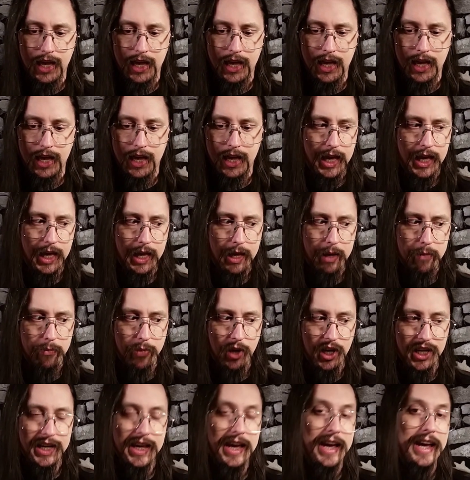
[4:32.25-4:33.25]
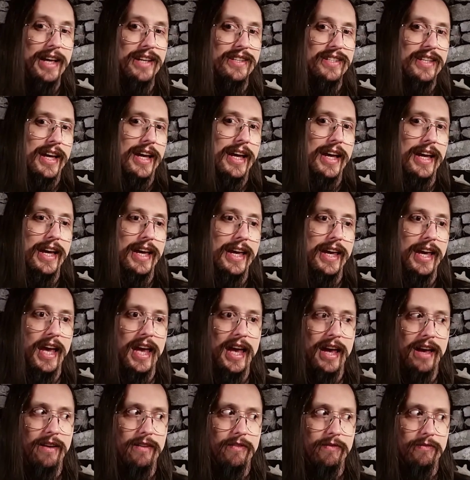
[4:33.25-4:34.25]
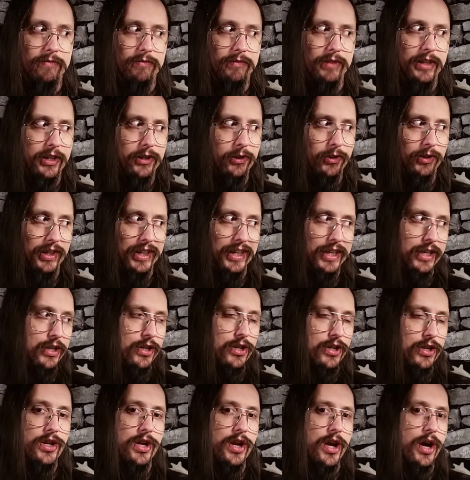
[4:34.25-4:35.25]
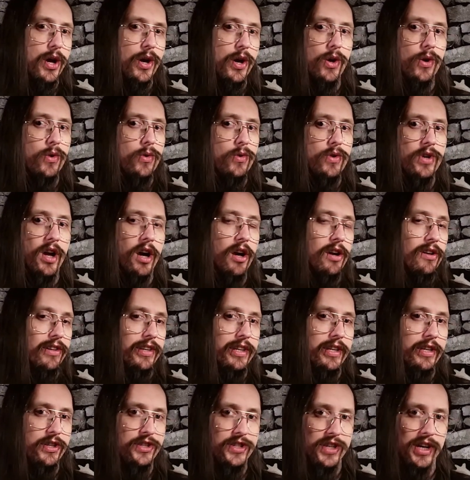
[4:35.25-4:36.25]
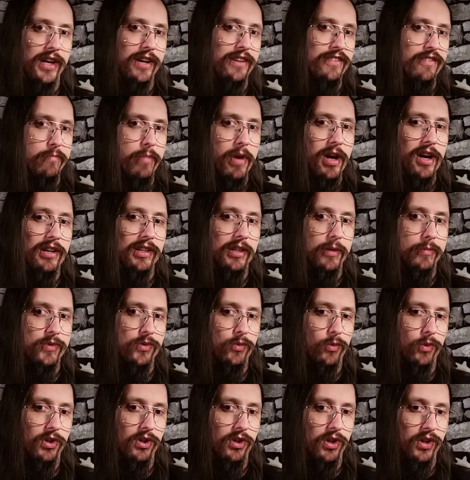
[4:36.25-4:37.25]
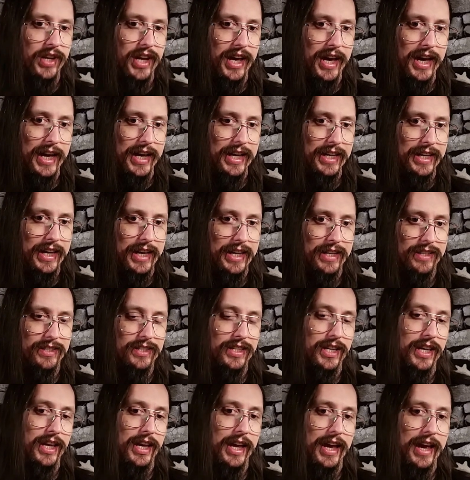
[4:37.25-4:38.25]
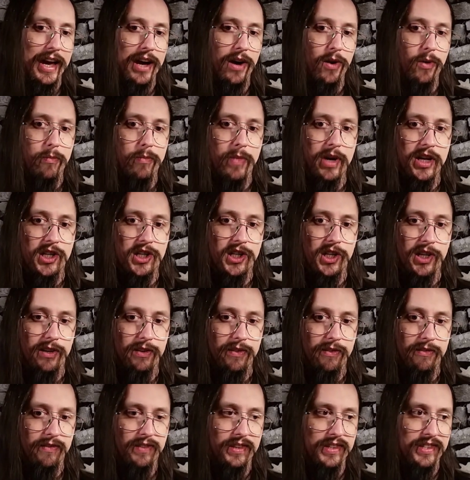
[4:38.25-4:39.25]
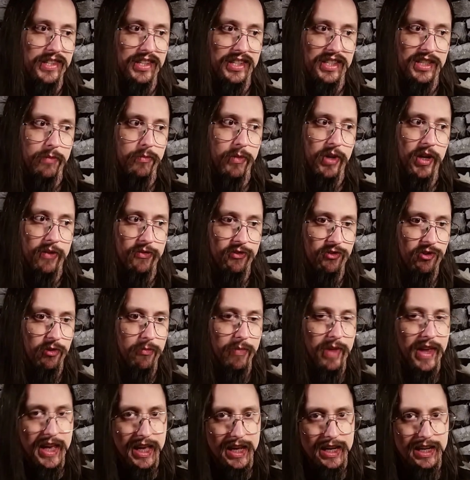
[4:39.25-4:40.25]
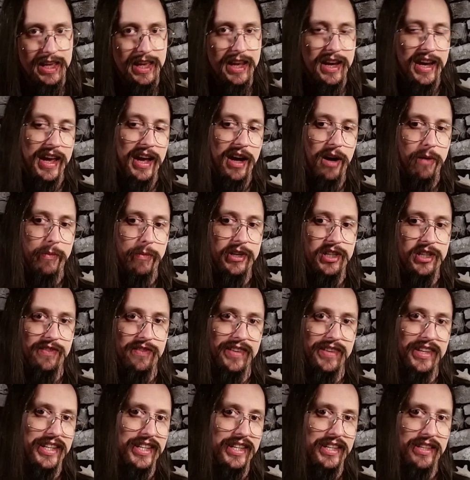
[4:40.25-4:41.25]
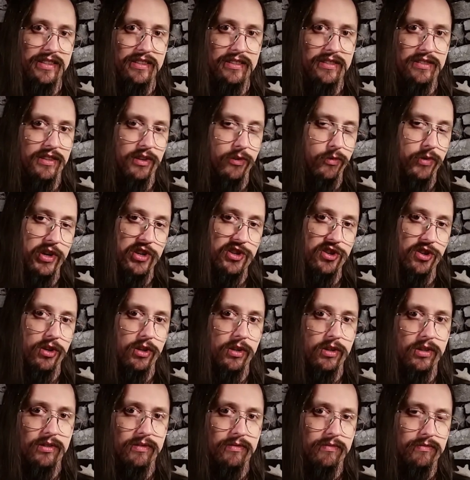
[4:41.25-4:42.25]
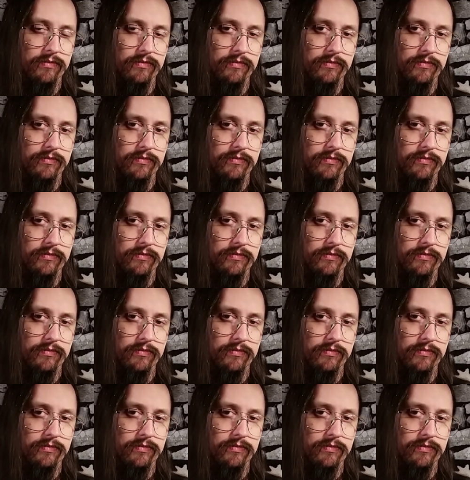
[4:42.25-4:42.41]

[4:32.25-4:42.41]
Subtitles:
But as I have literally no knowledge of Apocalypse World, I can't say how much of the system comes from that and how much of it is original.